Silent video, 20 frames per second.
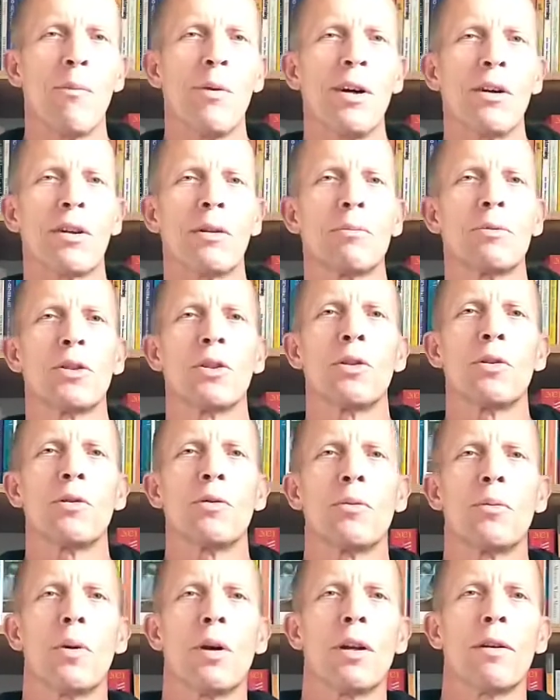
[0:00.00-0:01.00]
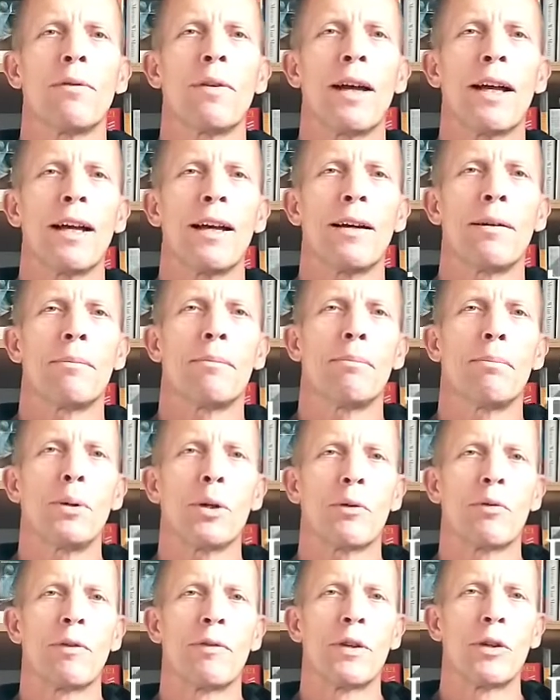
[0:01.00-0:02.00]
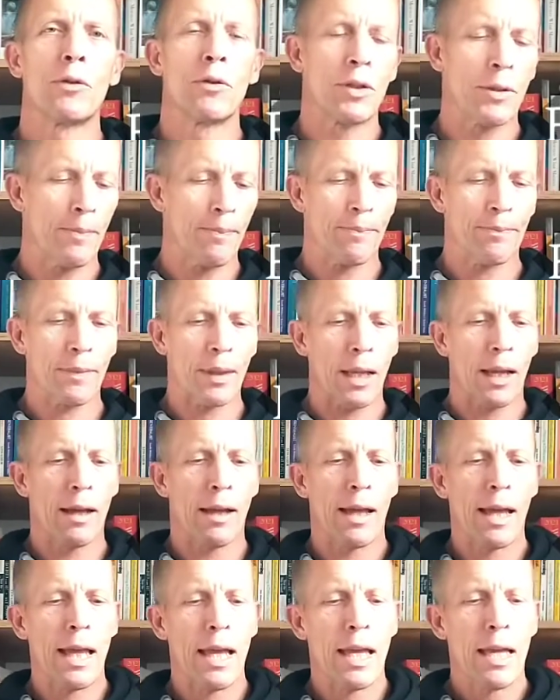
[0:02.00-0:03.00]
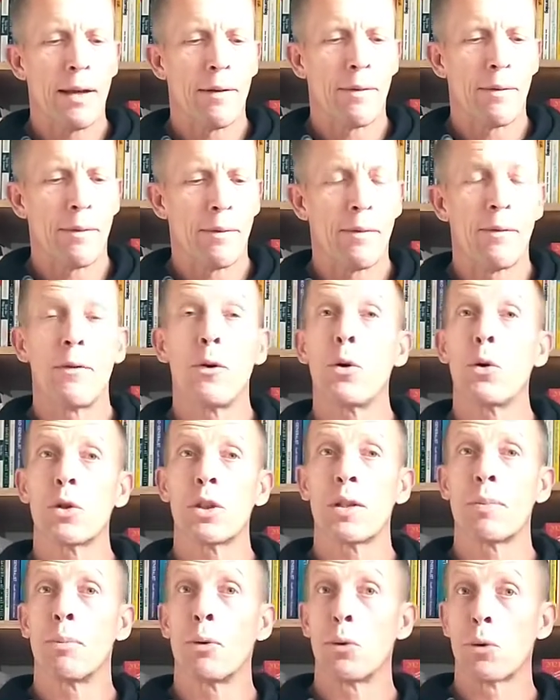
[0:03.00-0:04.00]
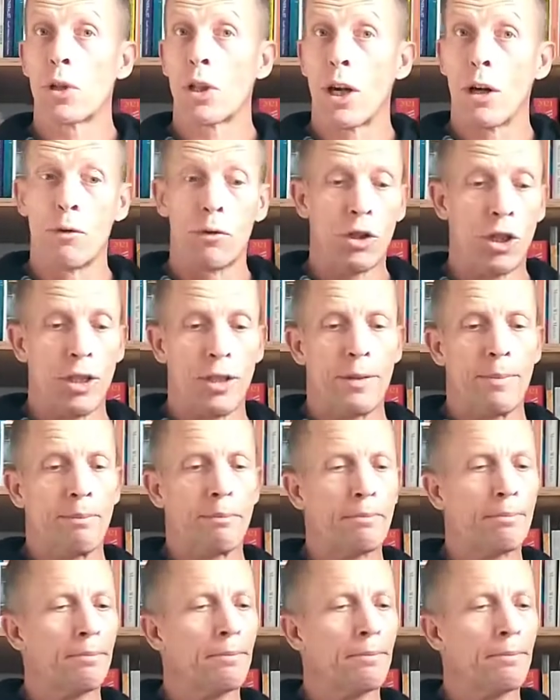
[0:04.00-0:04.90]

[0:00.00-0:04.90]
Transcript: and welcome to one of our book reviews for sports coaches.